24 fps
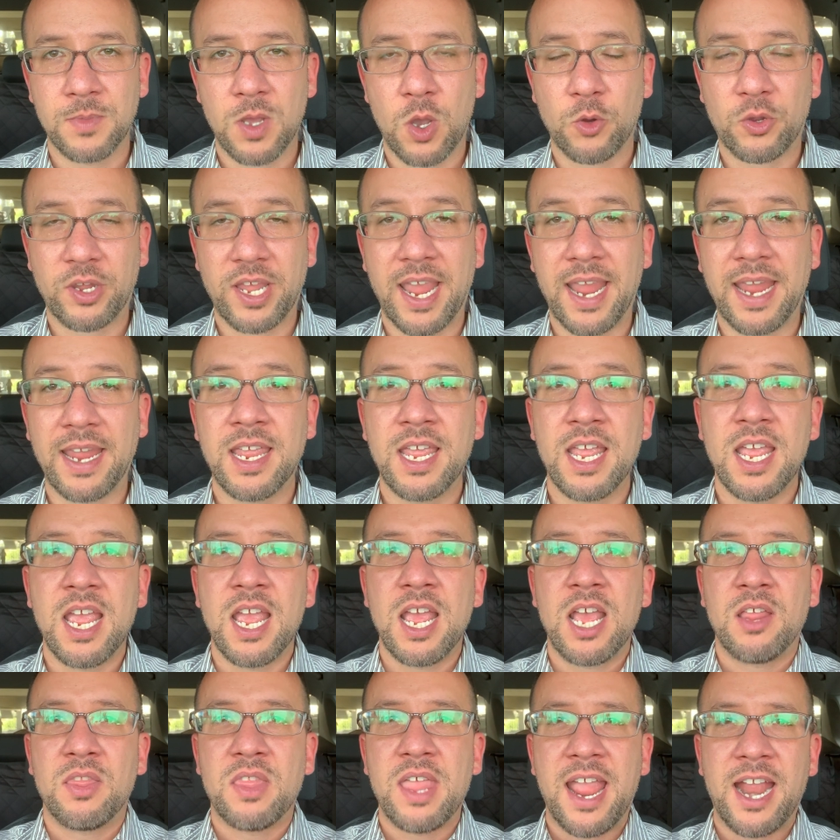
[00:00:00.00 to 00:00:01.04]
Okay?
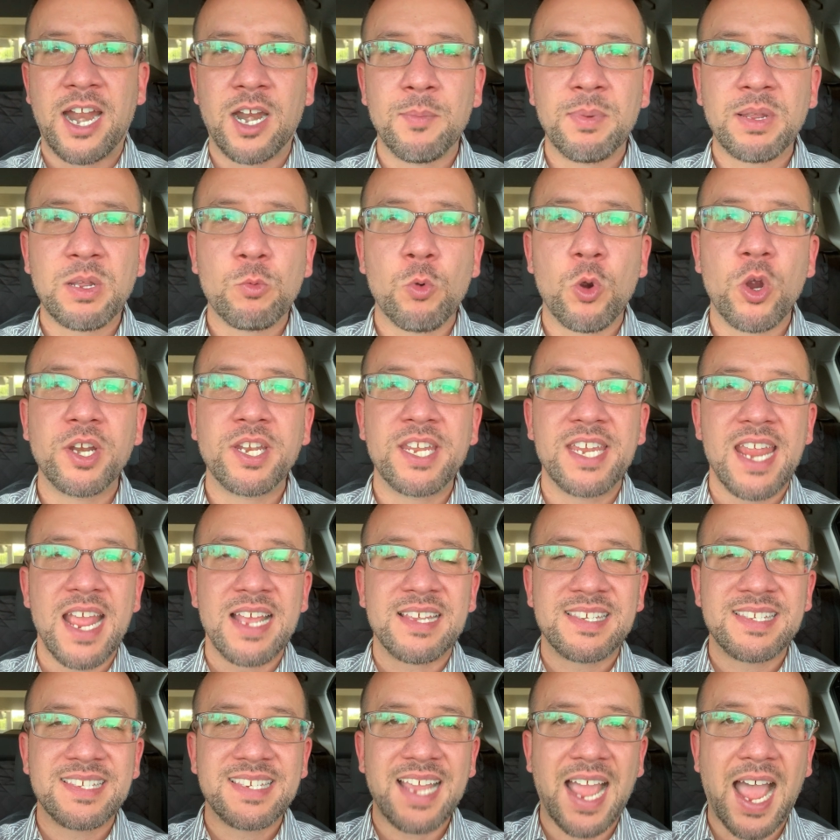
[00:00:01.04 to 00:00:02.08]
The Arabic word
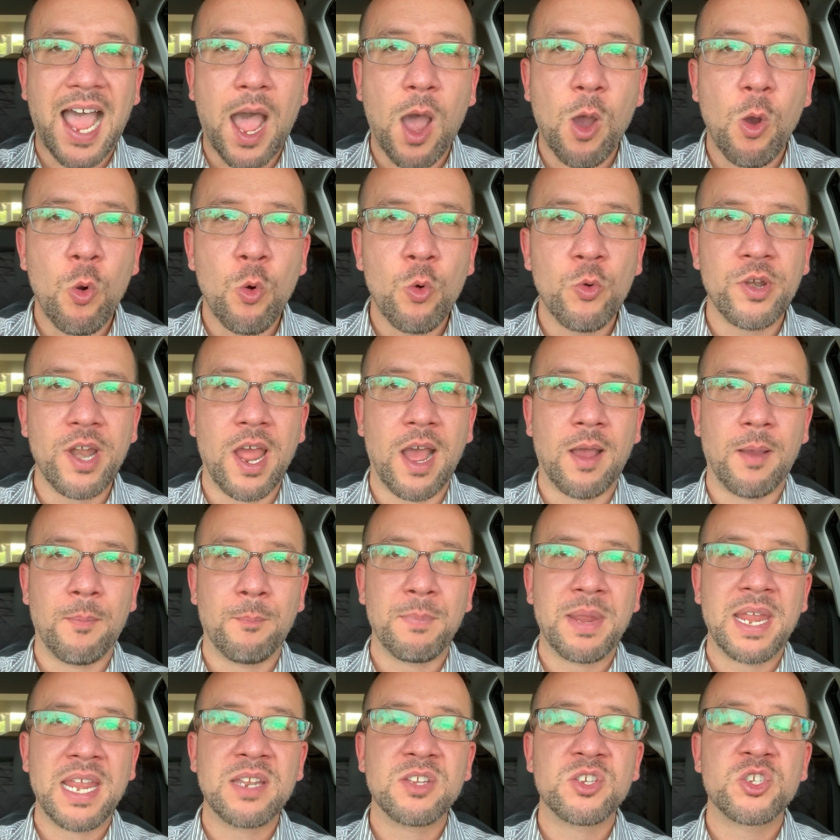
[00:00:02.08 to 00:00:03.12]
yas'auna
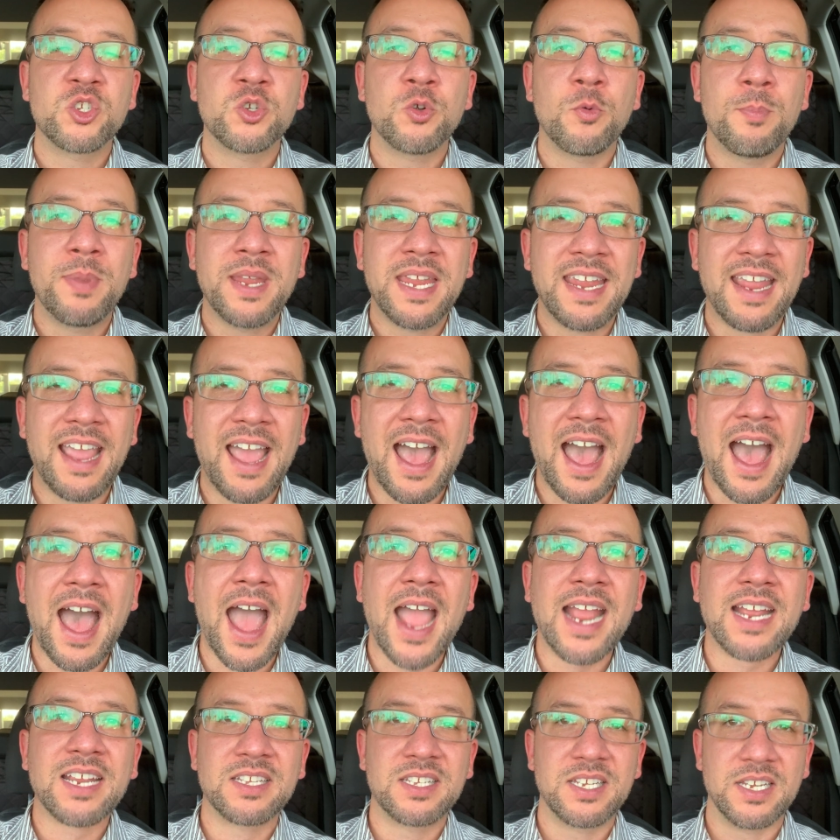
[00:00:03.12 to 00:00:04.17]
means to be
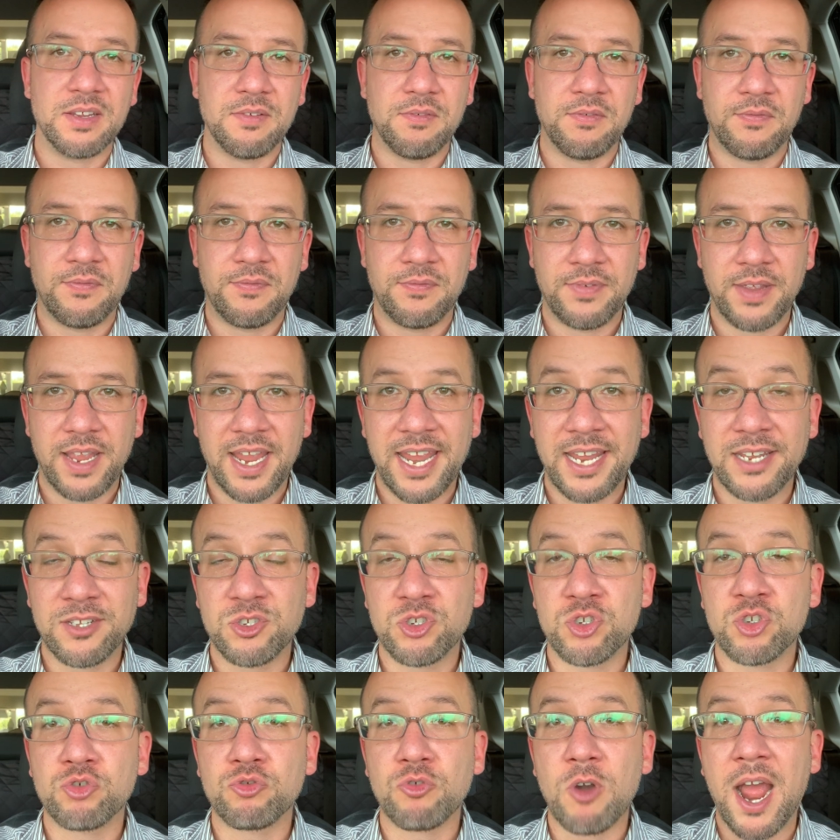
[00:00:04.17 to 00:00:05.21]
active in
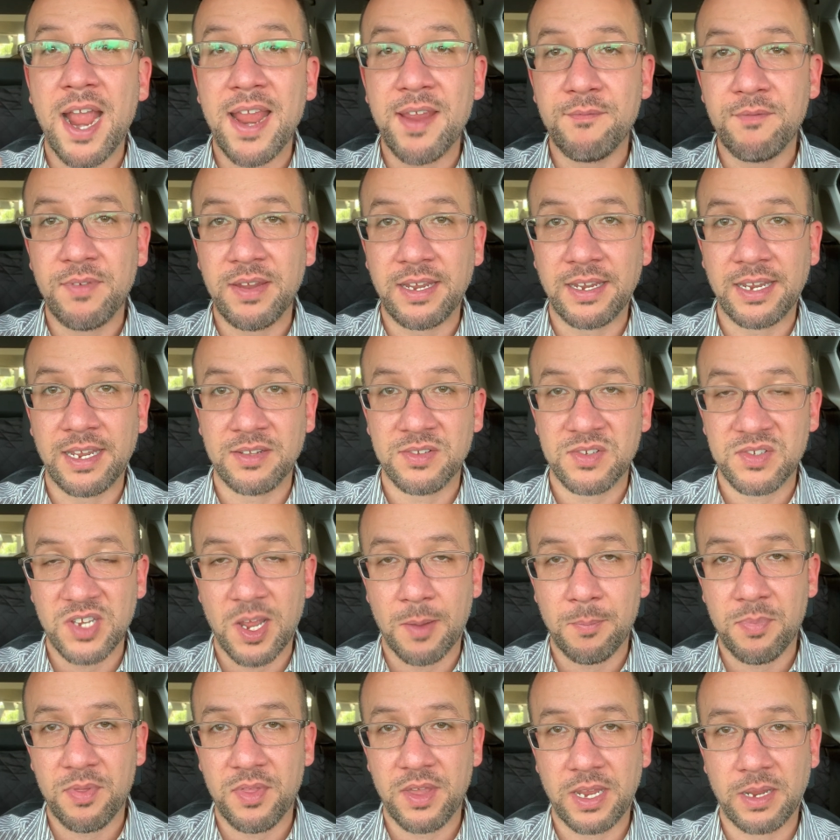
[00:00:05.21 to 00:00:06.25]
striving in
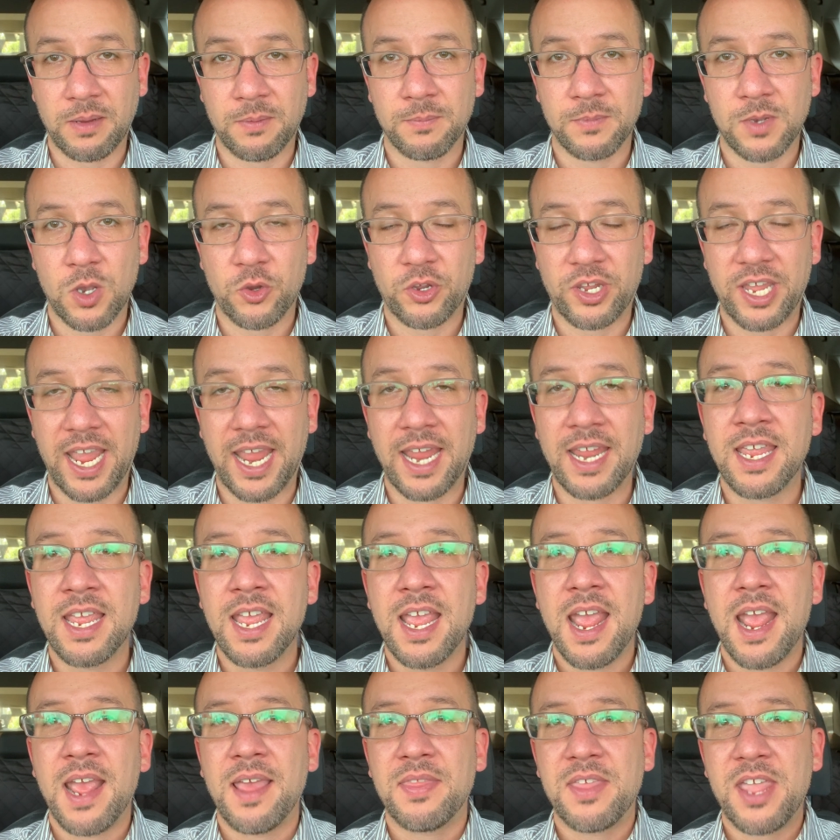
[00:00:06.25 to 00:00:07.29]
something. Okay?
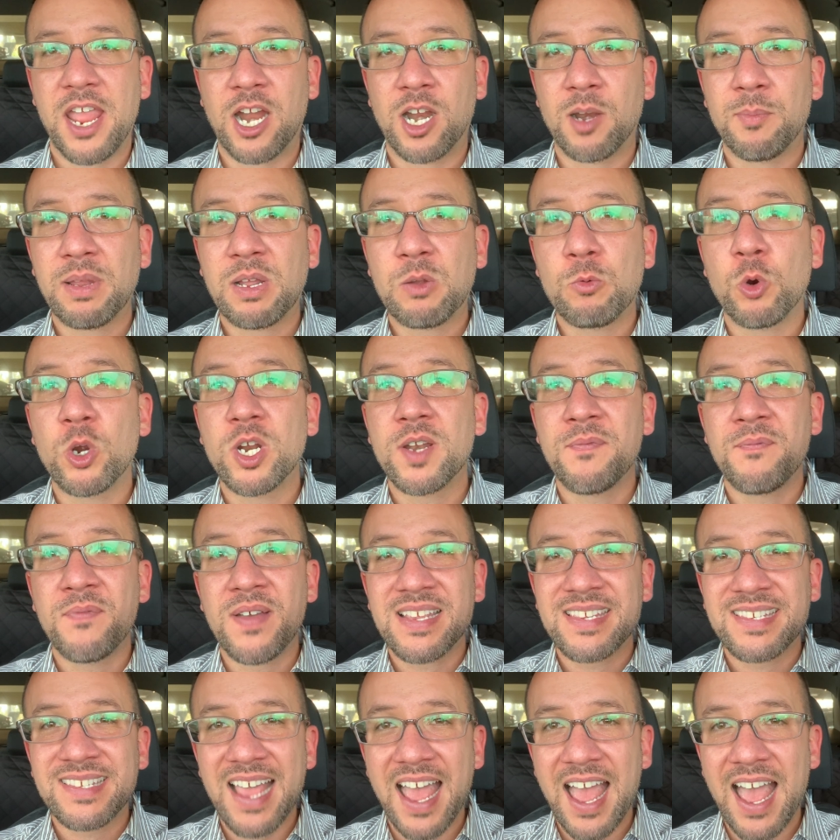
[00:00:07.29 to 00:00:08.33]
The Arabic word
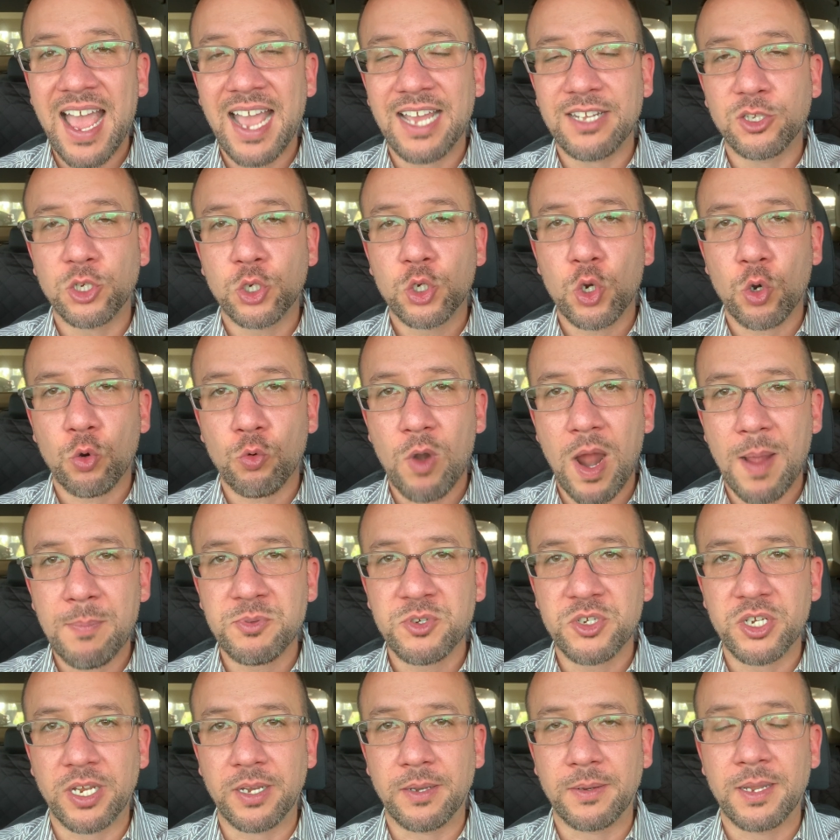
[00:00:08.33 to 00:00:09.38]
fasad,
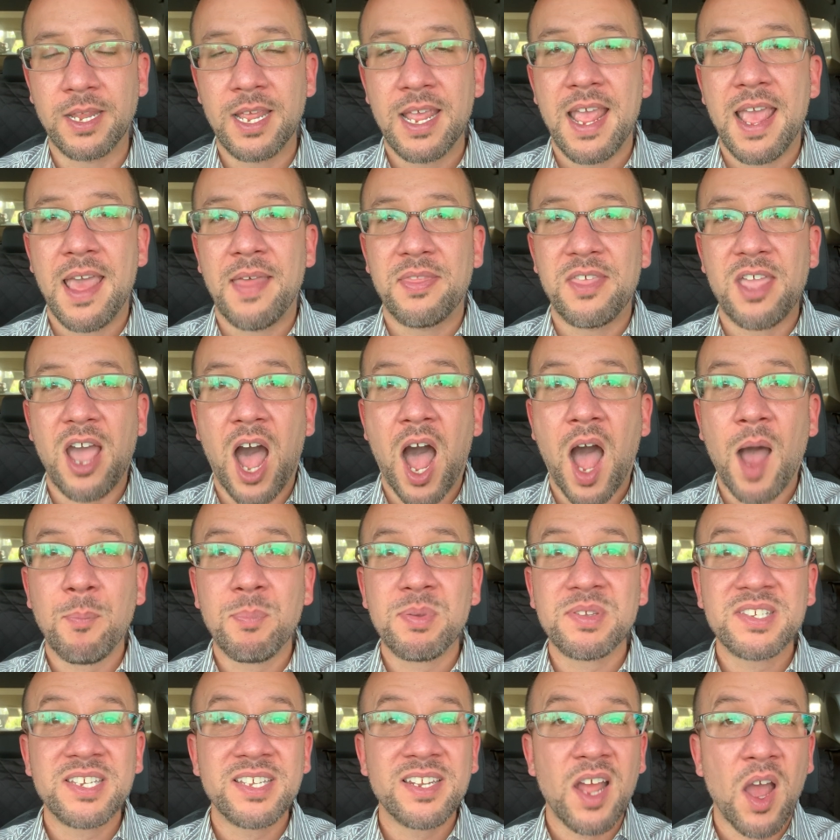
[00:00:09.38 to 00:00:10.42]
corruption. The
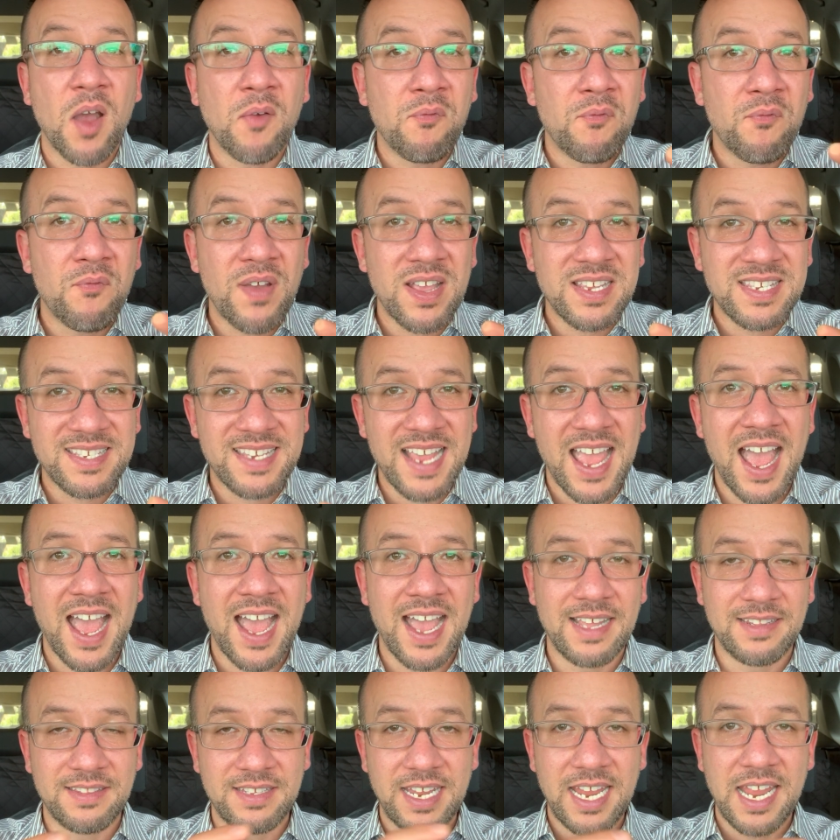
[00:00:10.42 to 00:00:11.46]
opposite of
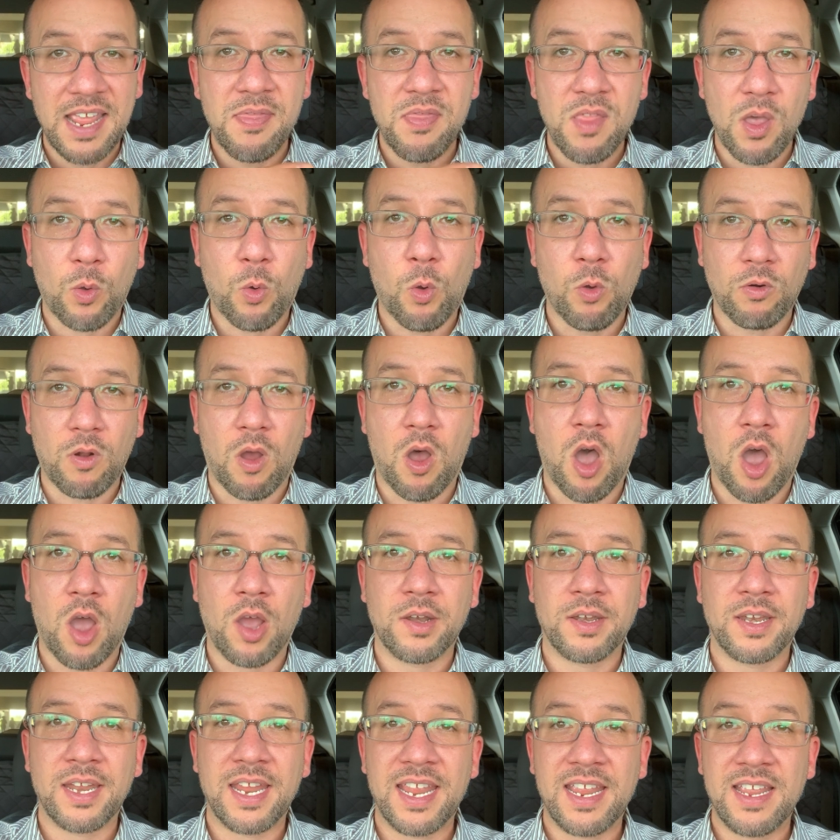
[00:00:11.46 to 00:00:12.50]
fasad in the
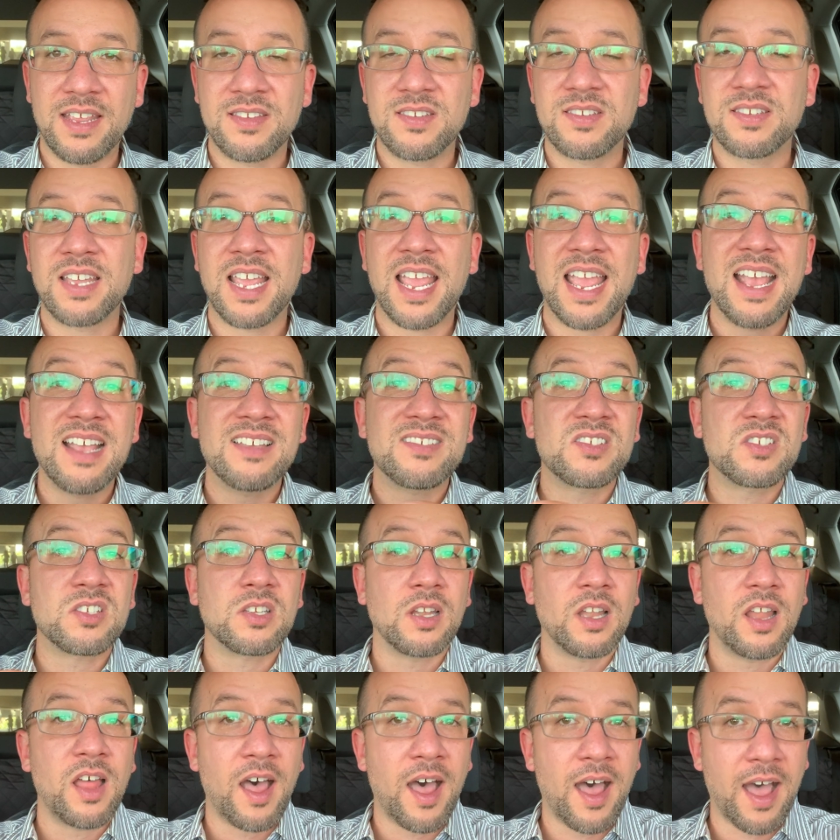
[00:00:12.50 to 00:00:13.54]
Quran is
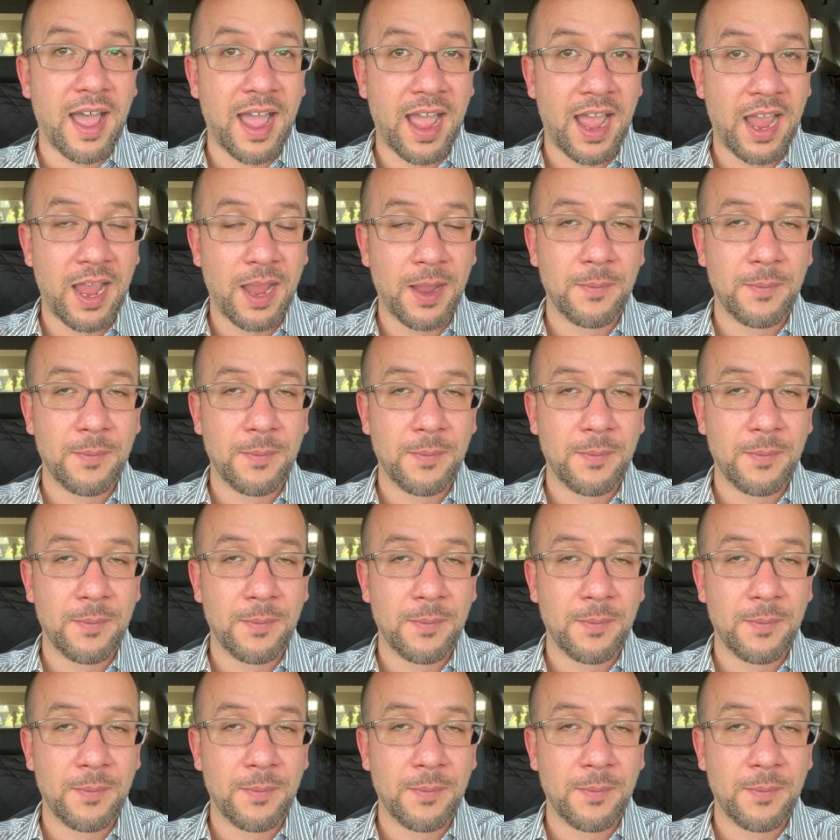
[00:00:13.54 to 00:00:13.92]
islah.